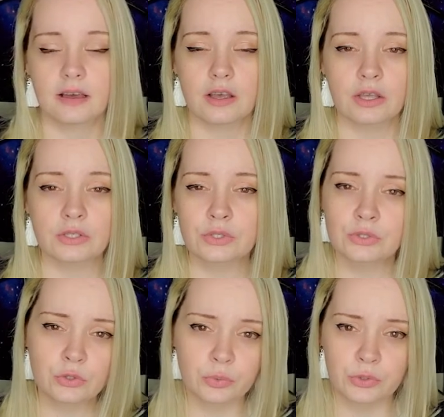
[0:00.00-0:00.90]
a
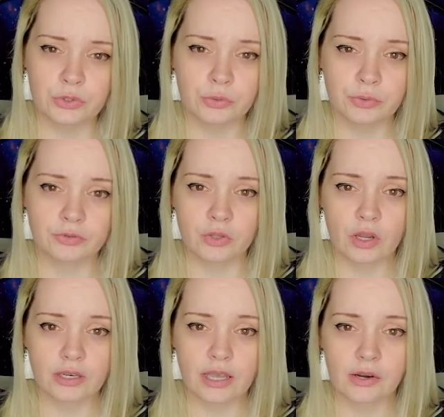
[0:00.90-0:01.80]
super, super
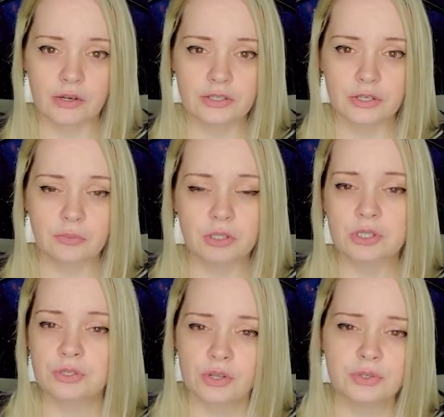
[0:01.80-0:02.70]
flawed character, but
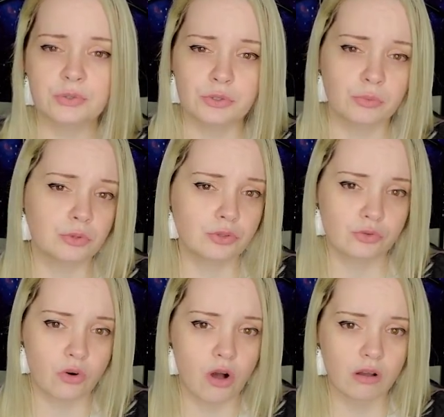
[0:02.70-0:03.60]
she's also super
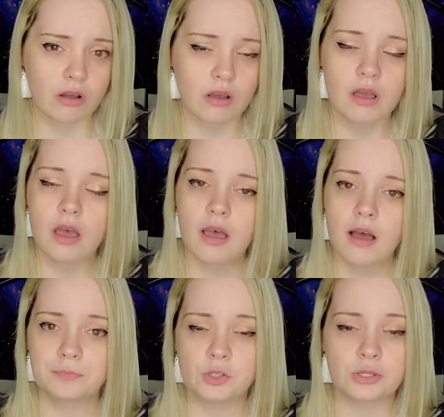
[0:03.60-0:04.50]
strong.
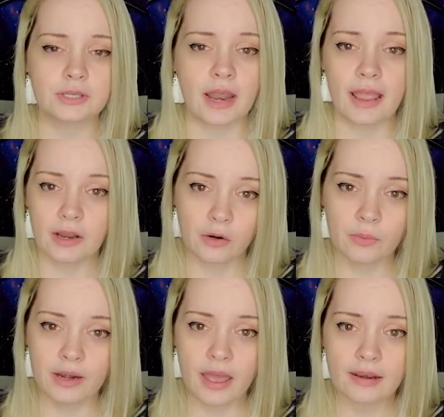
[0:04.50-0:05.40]
She's a
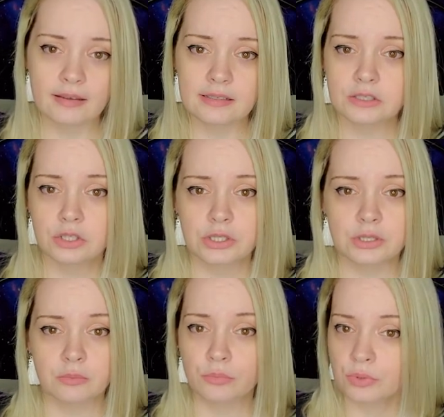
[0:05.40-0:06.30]
heroin addict. She's
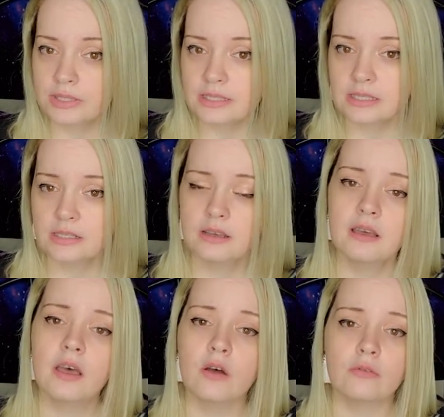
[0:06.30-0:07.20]
in prison
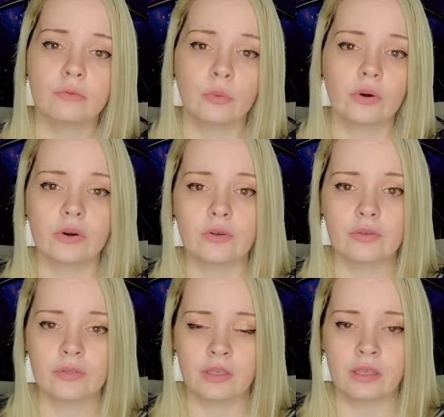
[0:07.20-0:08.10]
for
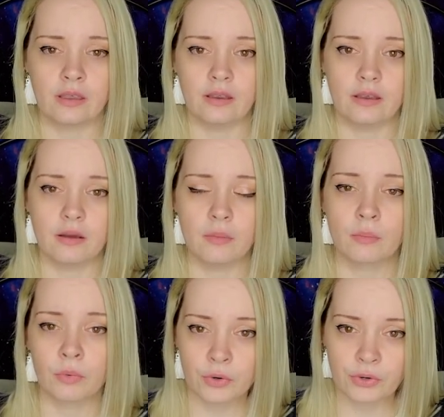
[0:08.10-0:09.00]
the
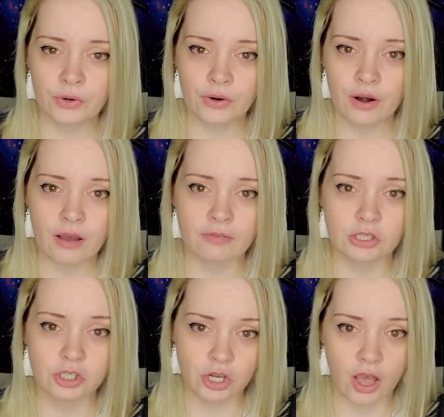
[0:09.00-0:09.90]
murder of a
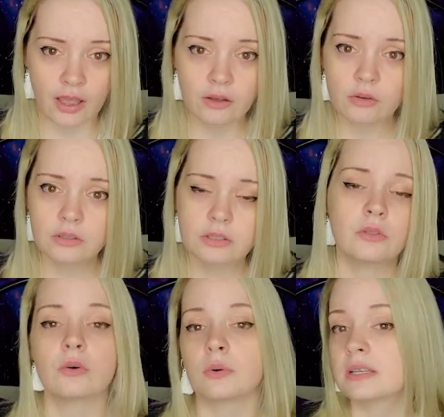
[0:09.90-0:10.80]
child,
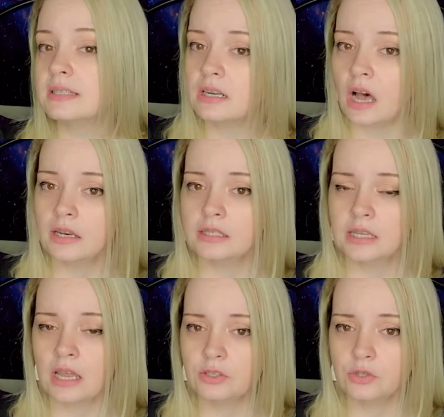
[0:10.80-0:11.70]
though it is an
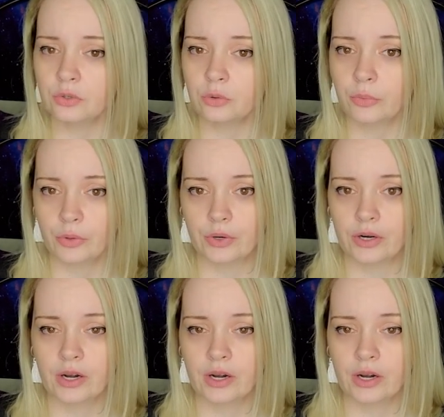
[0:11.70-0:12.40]
unintentional murder.